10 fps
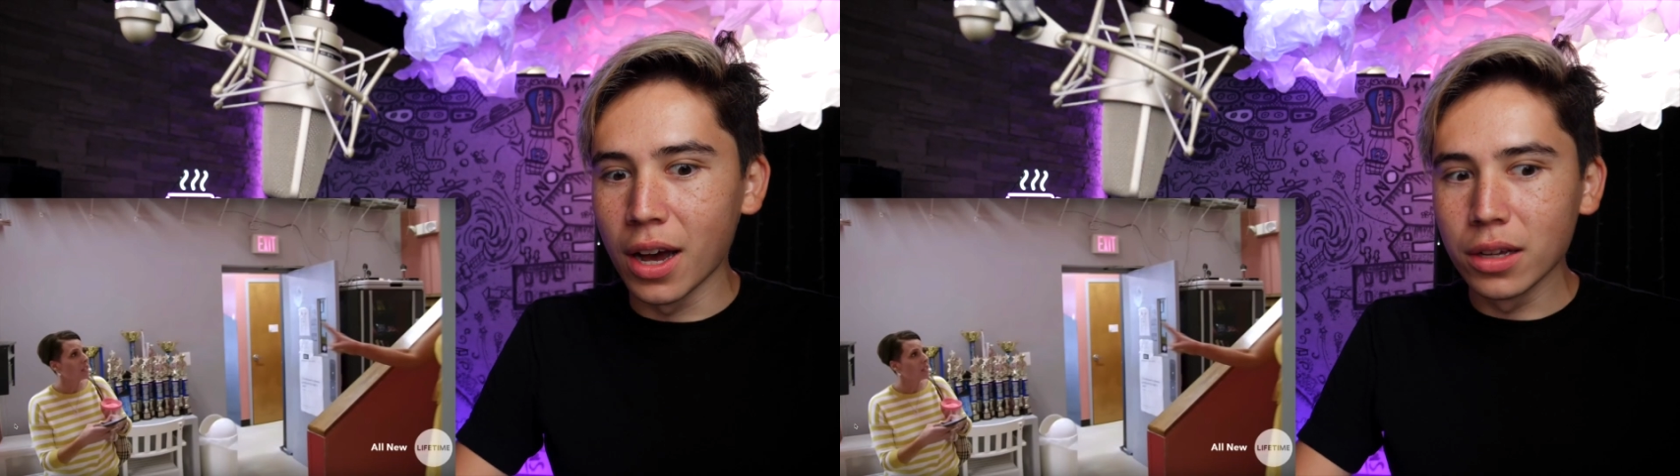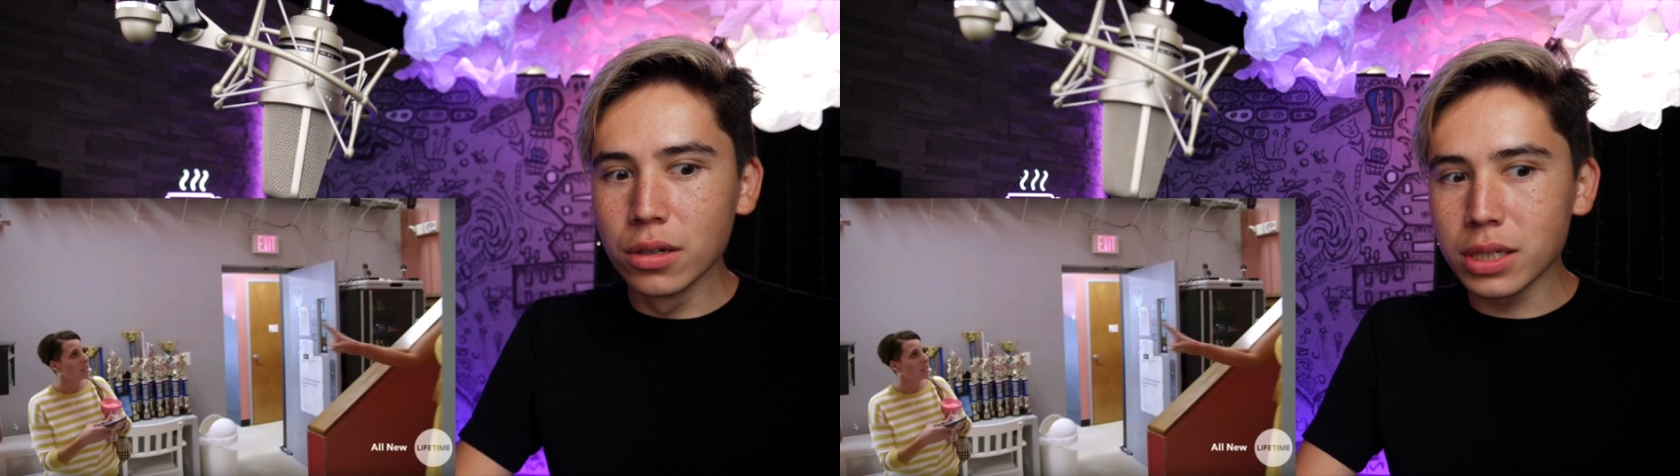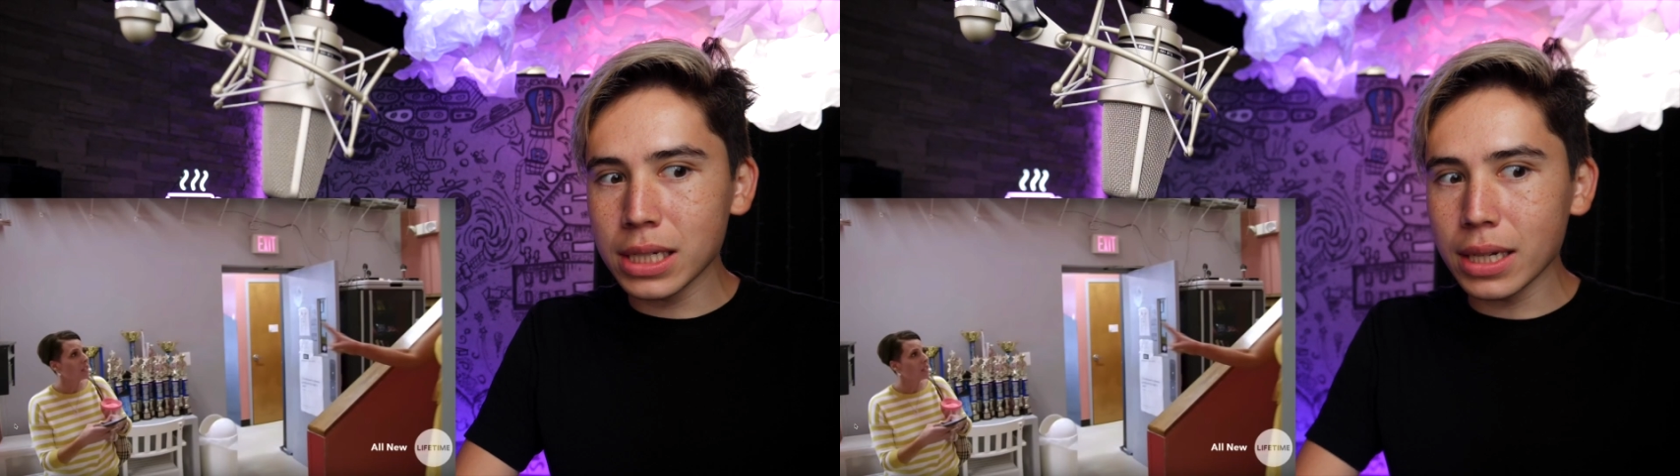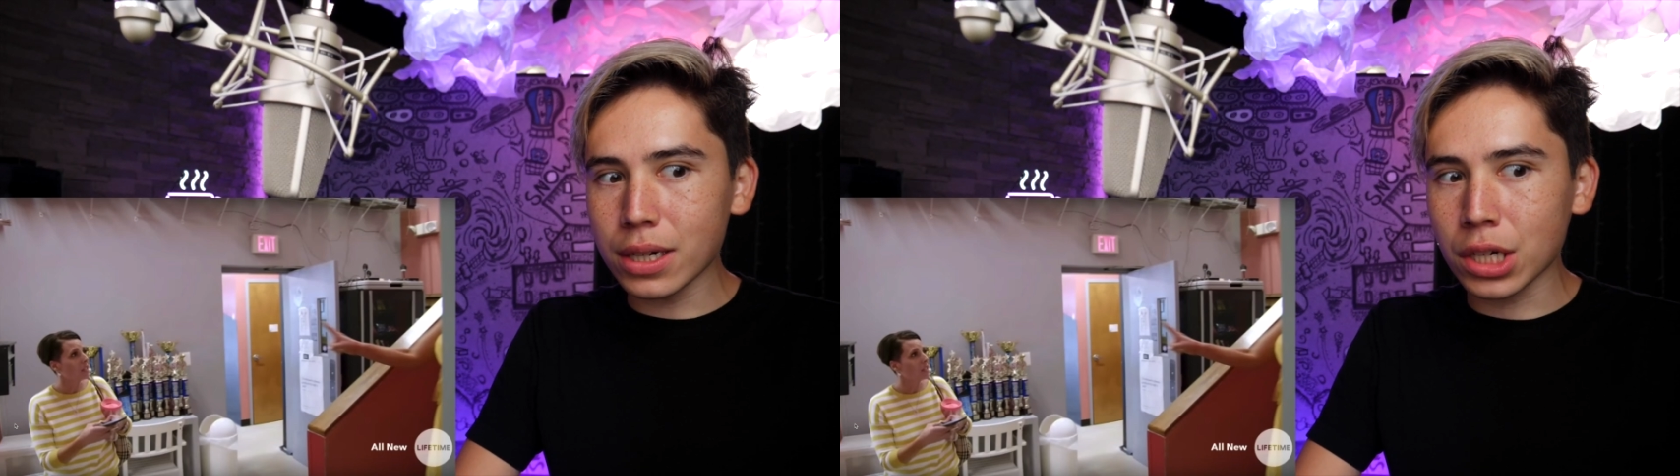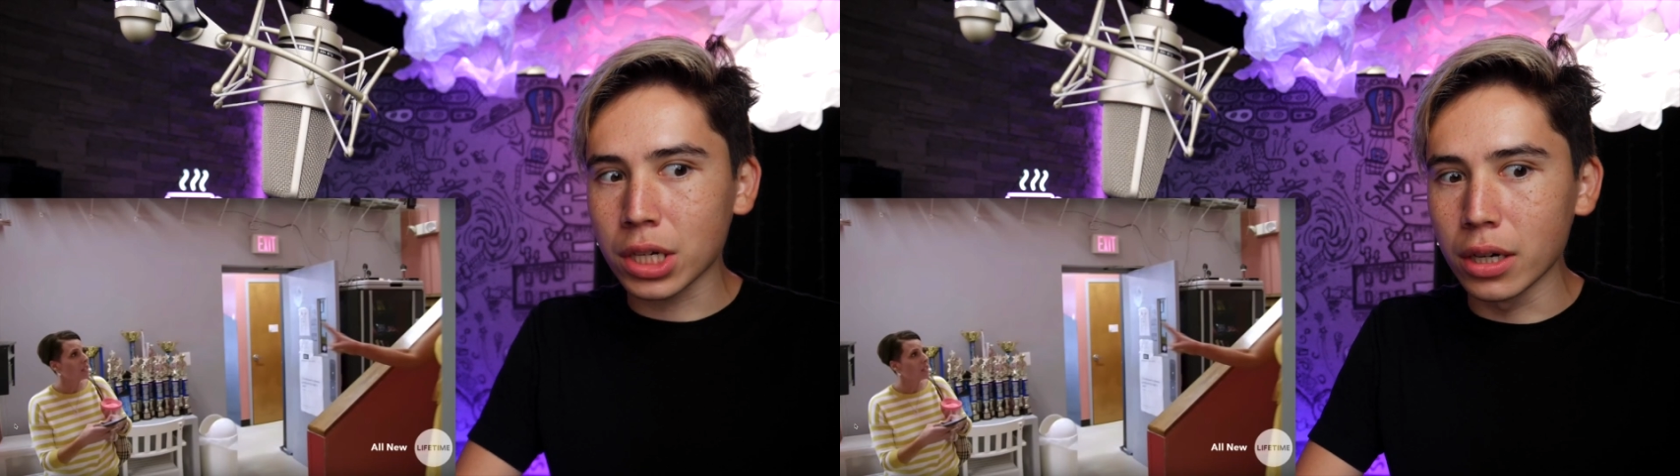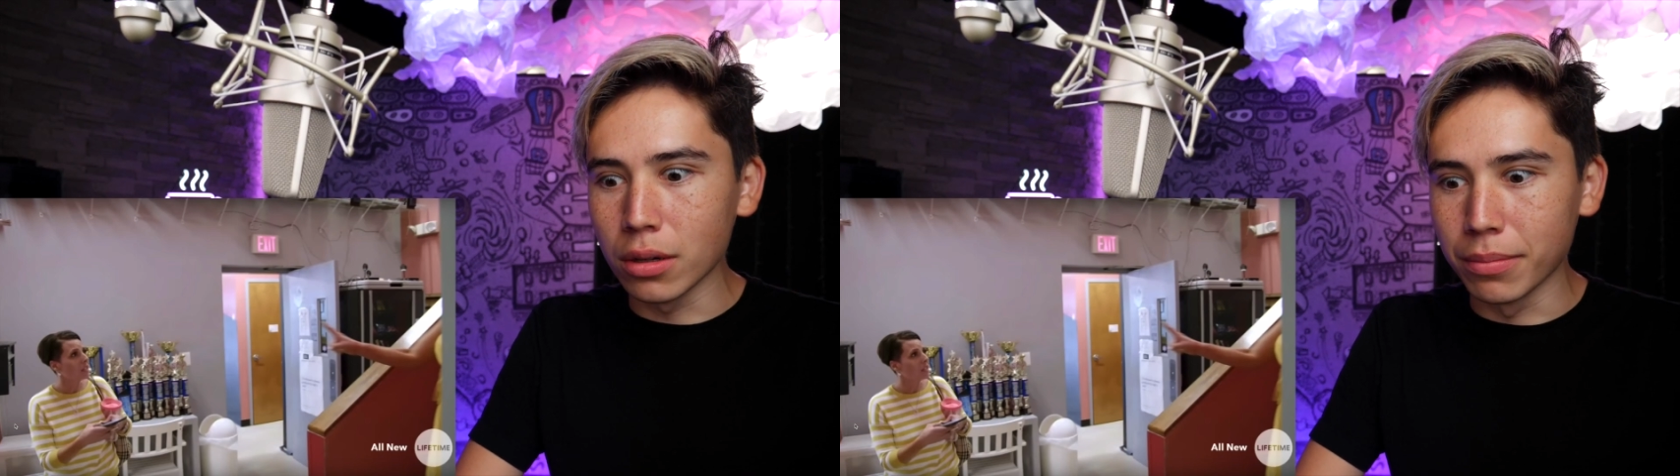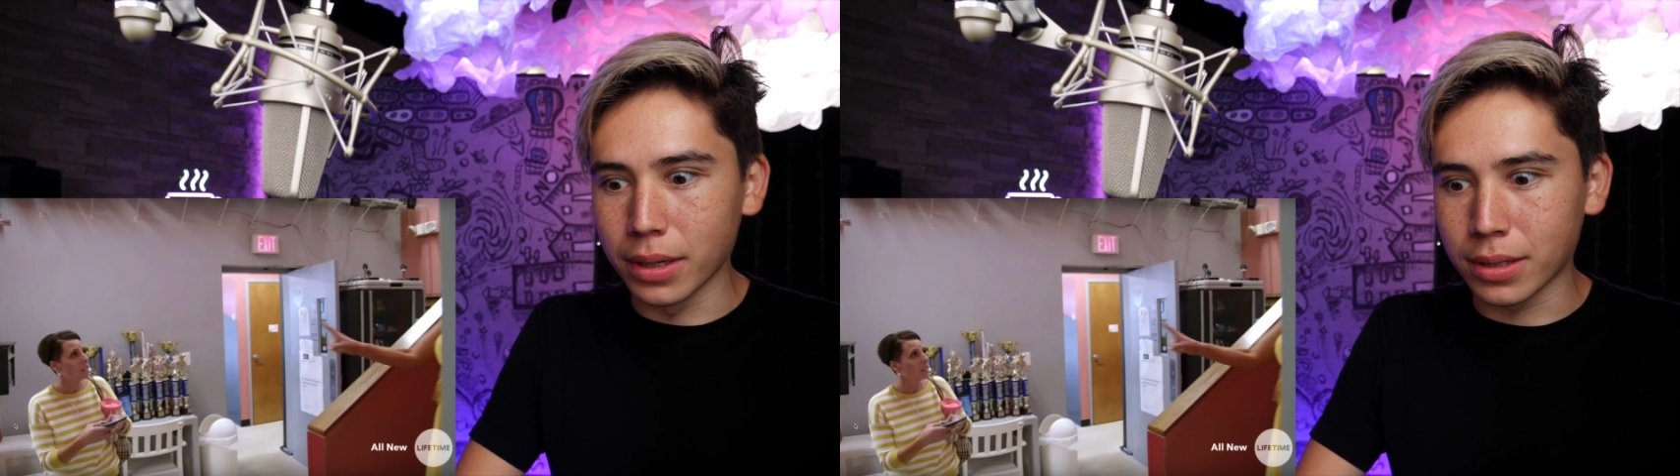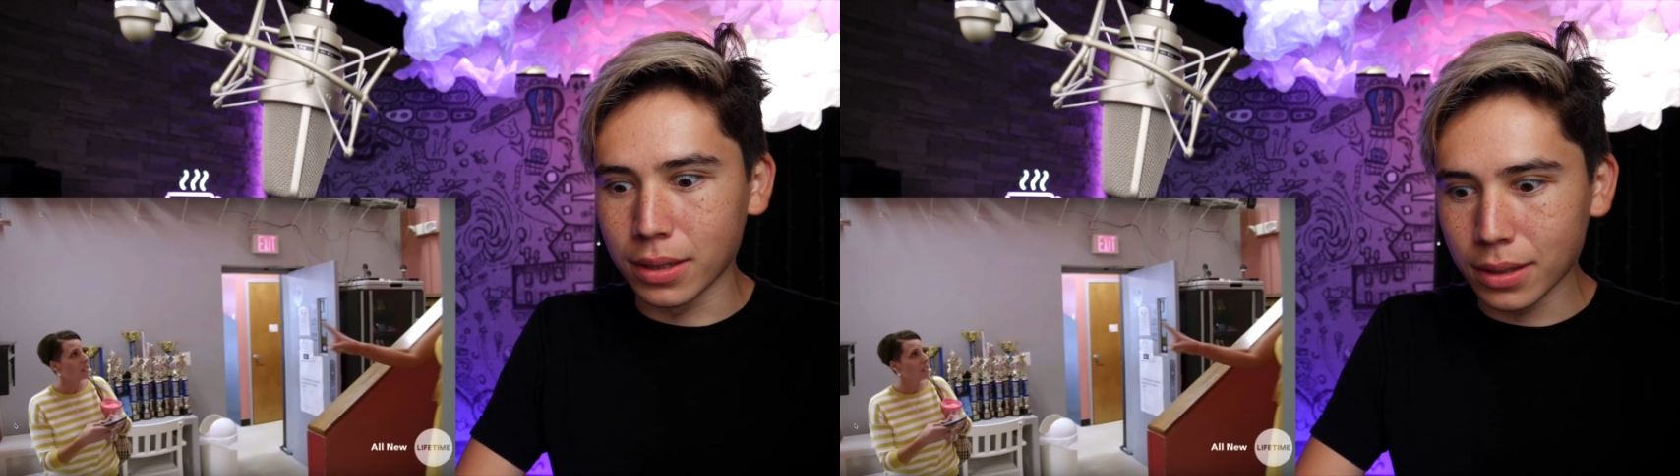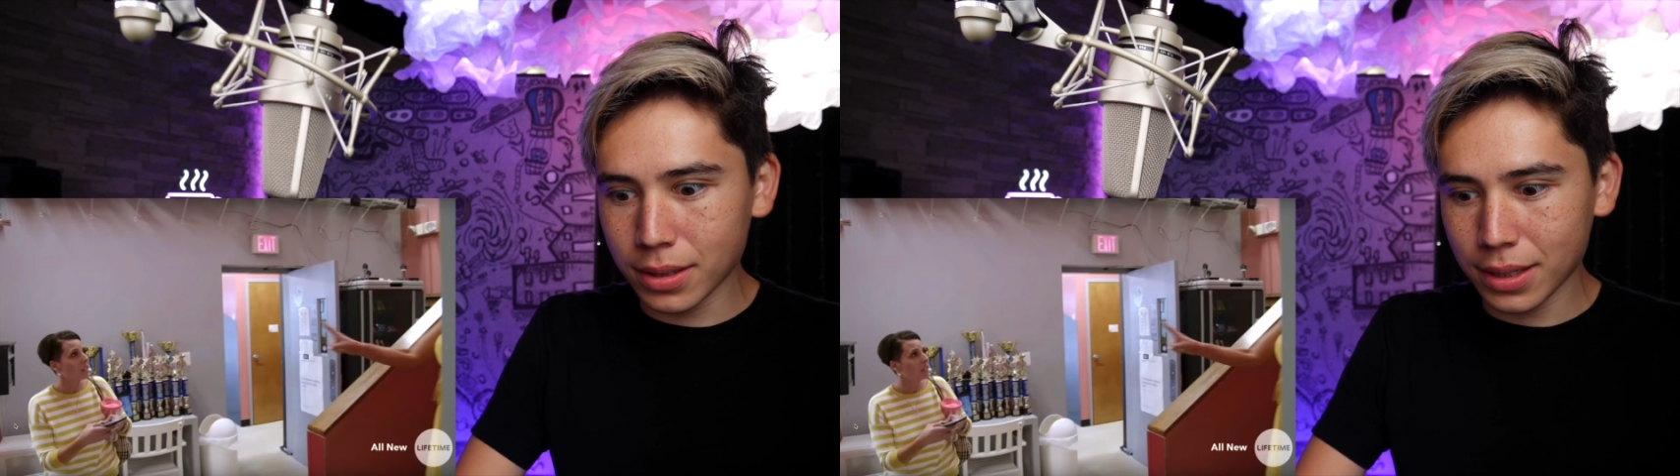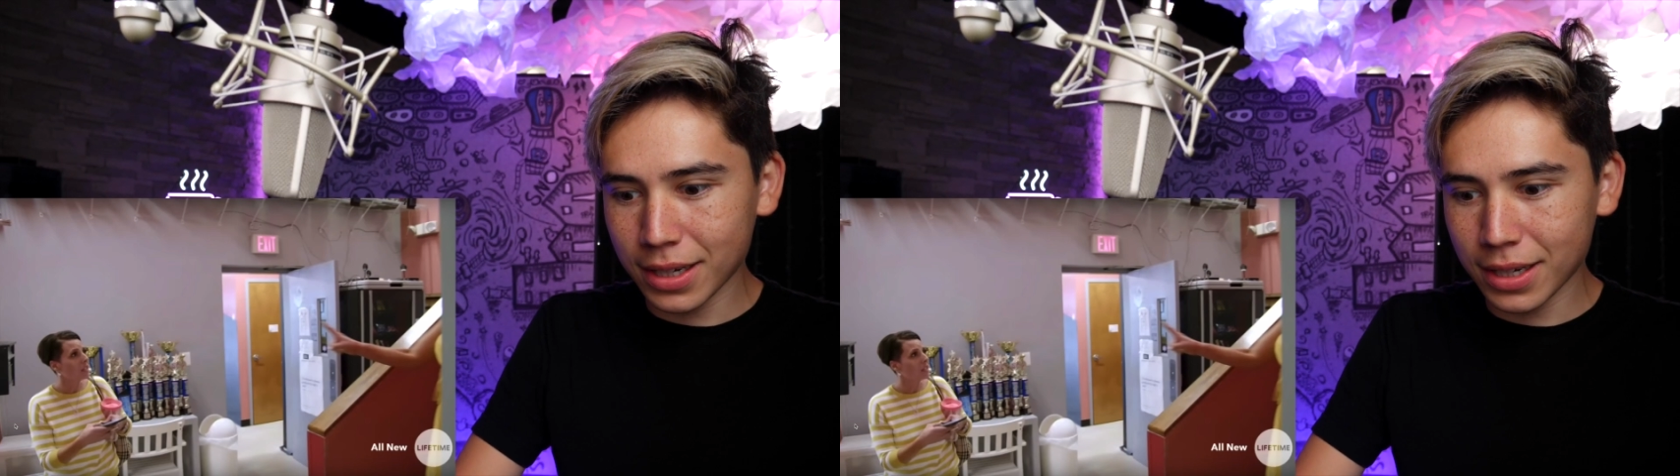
you just need to chill, missus."